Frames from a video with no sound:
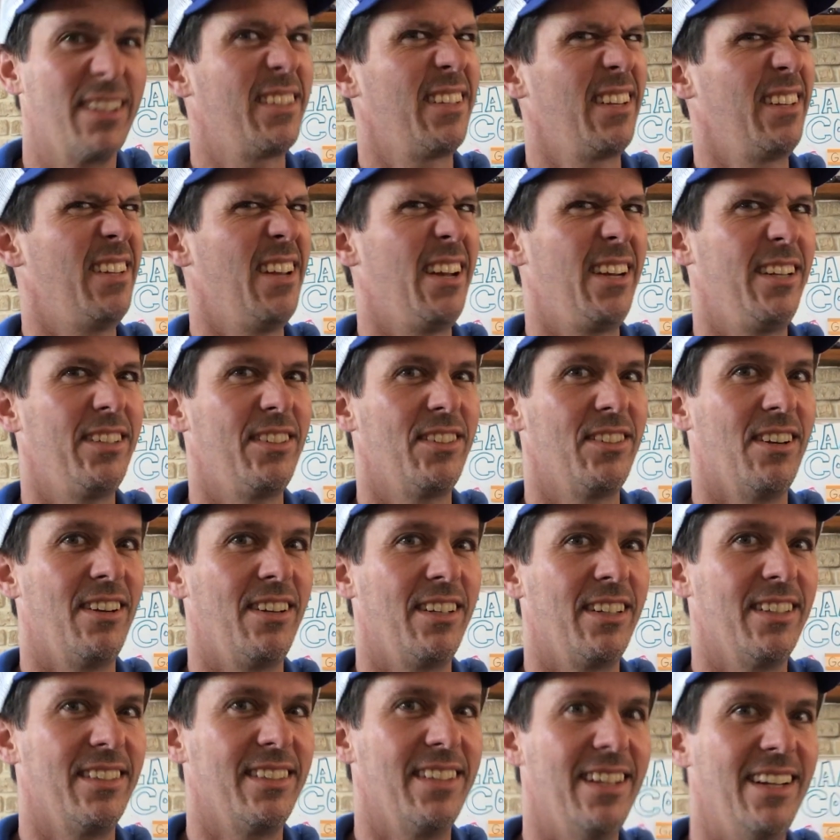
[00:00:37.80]
It's a nice
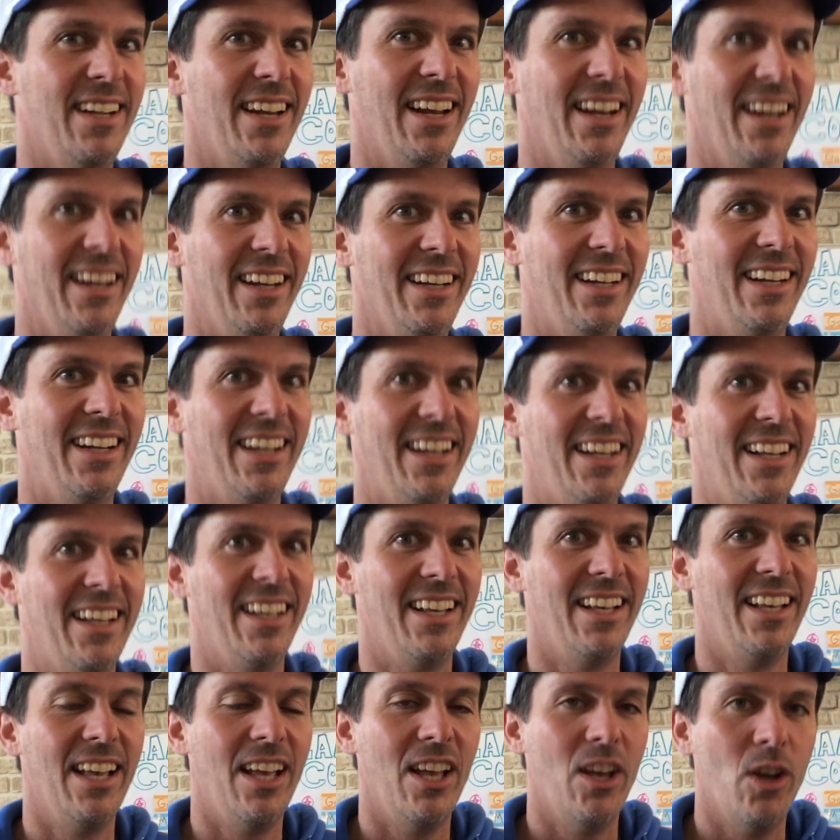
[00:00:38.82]
song, isn't it?
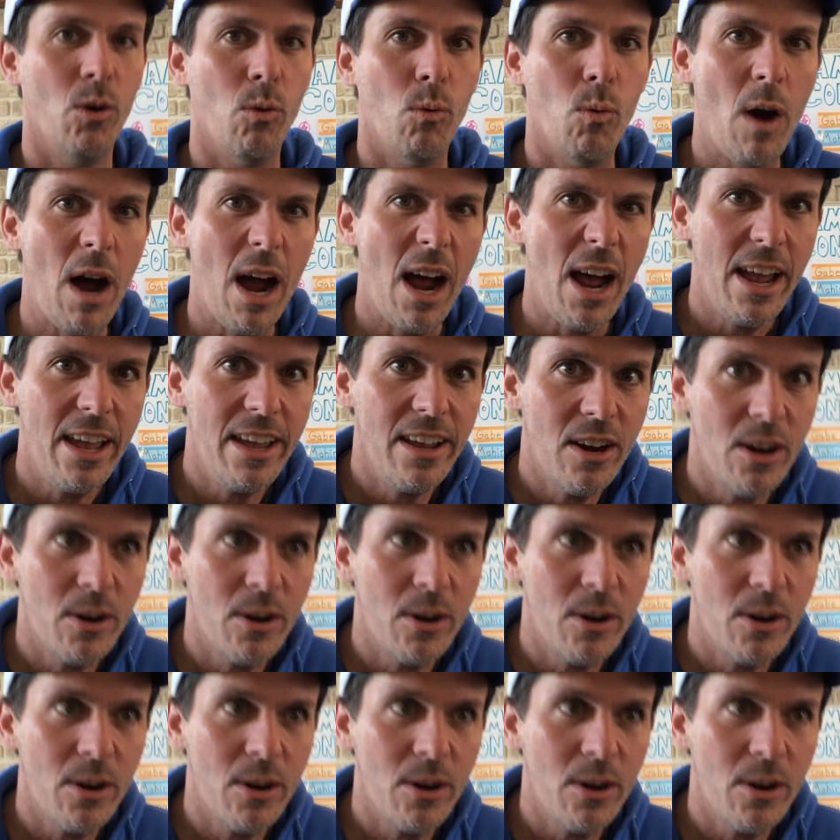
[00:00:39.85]
Why